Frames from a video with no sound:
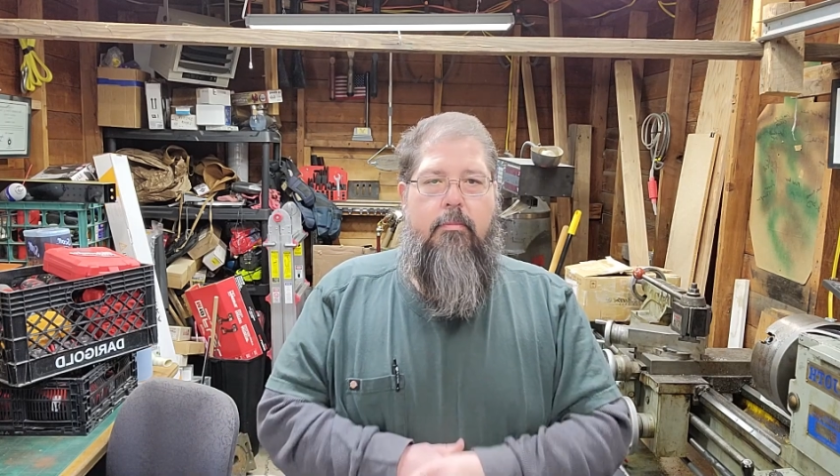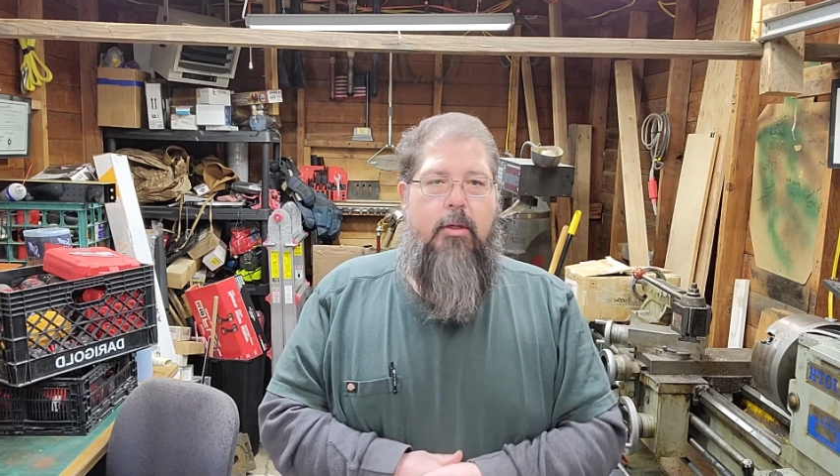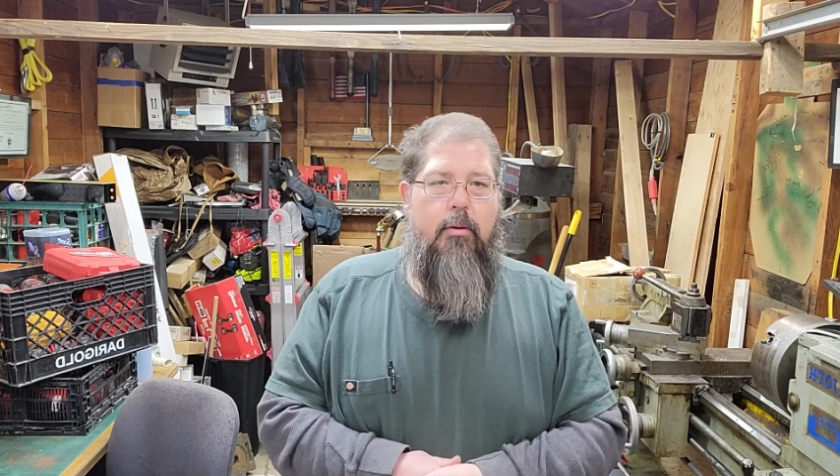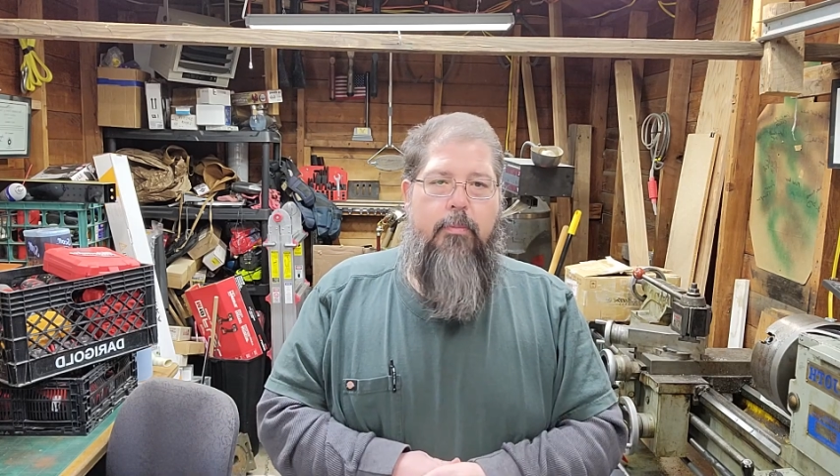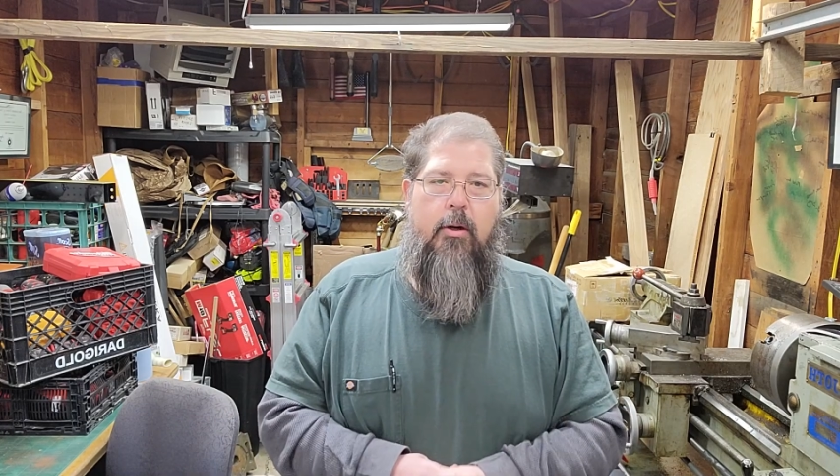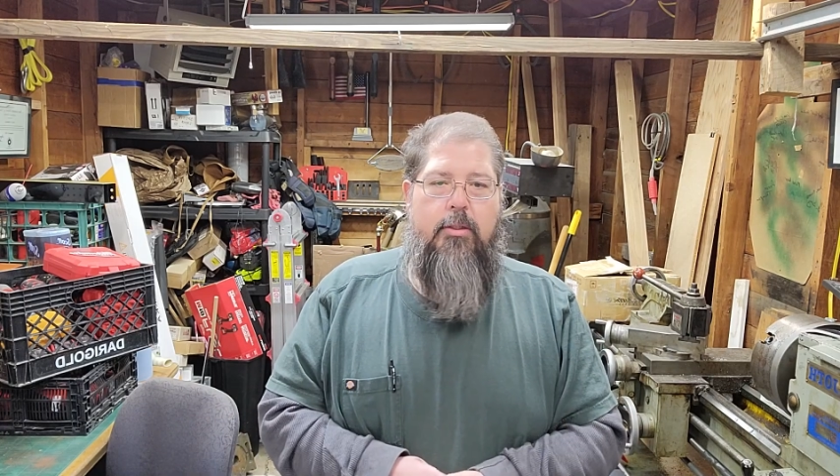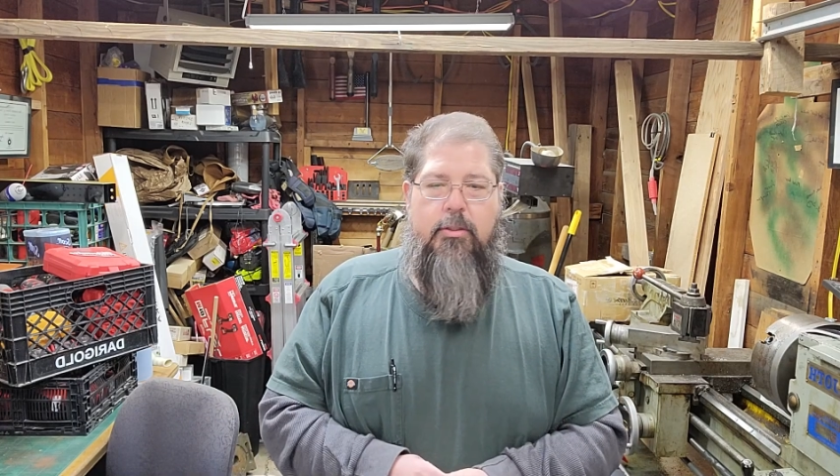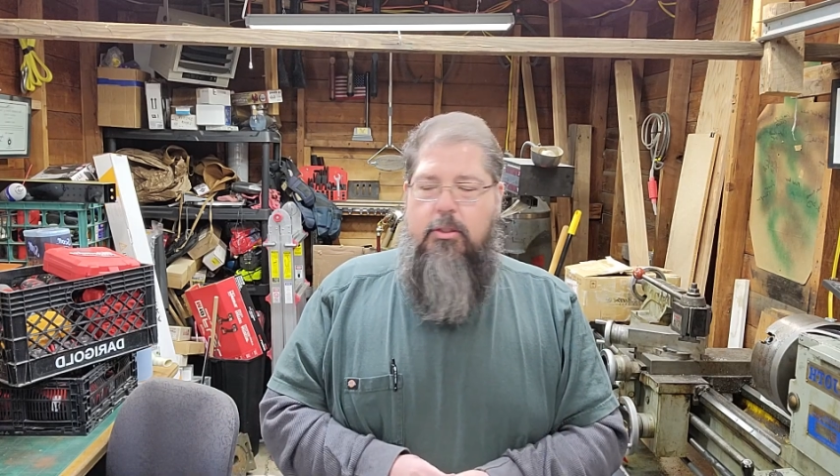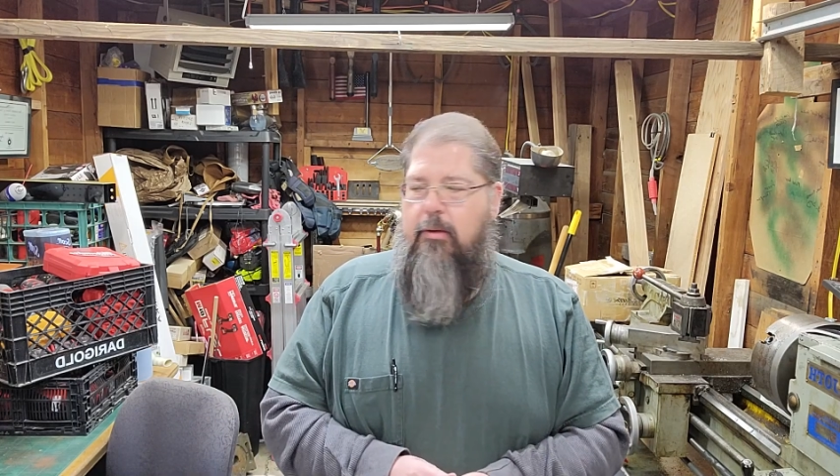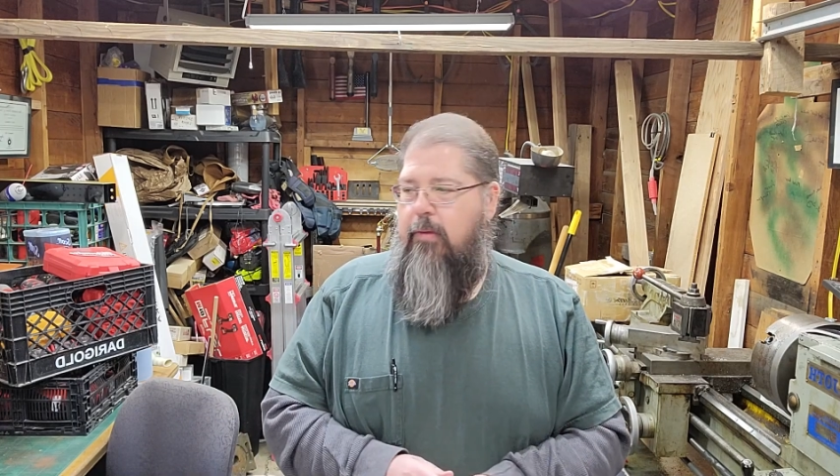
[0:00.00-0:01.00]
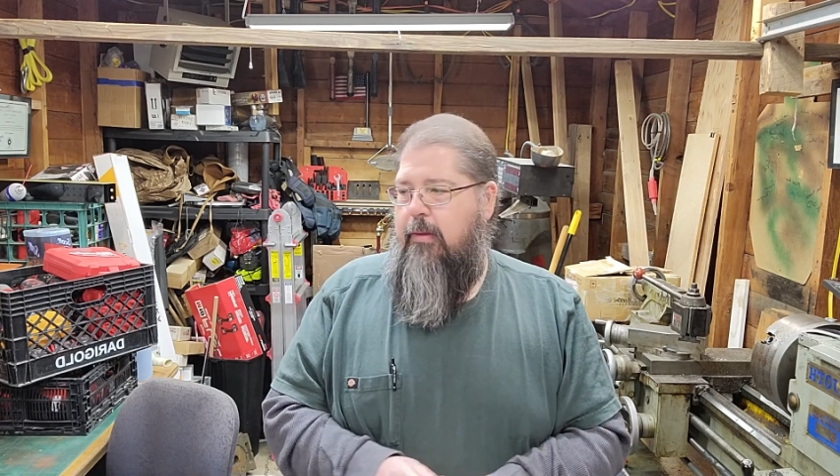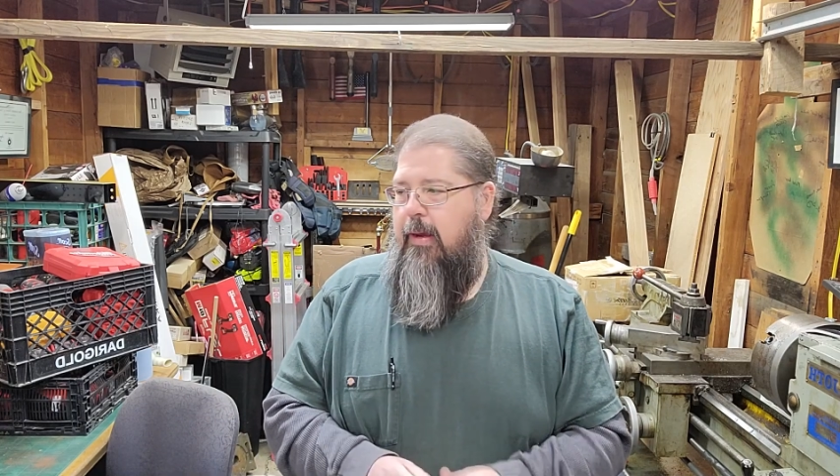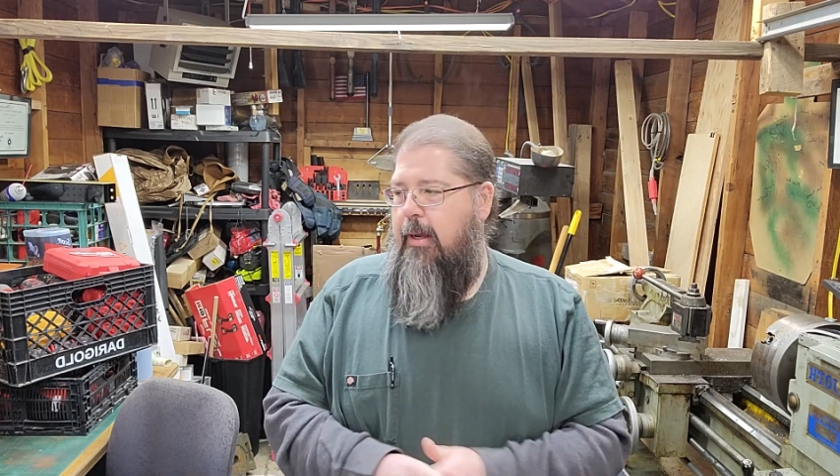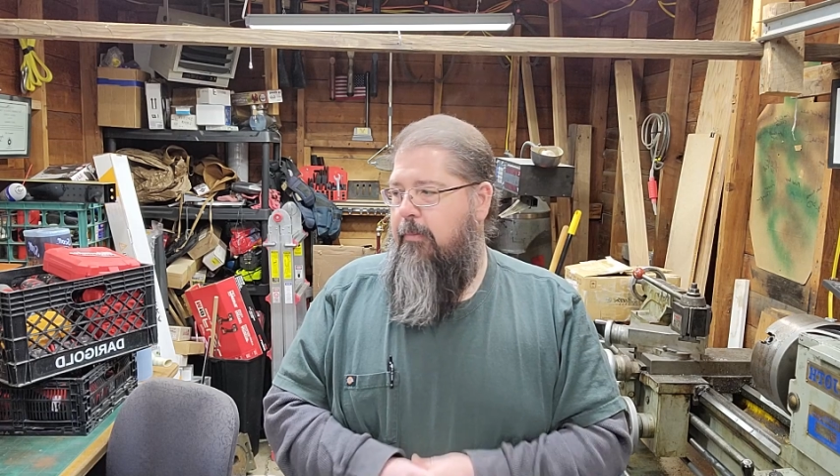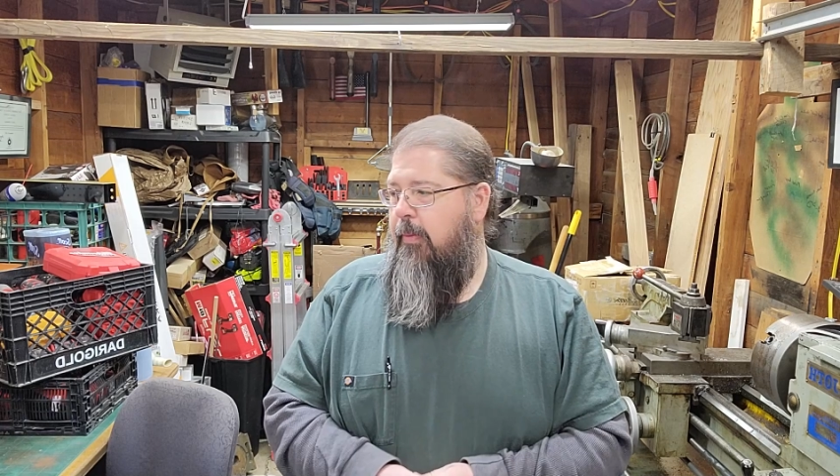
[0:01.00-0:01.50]
mill parts and stuff like
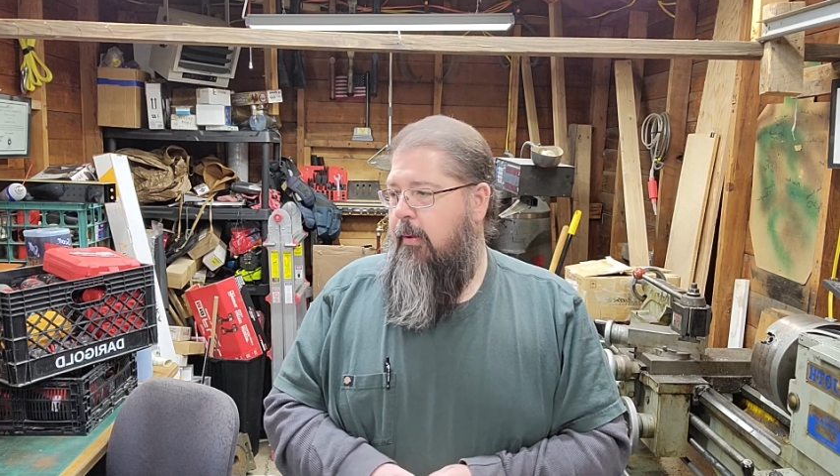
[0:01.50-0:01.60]
that.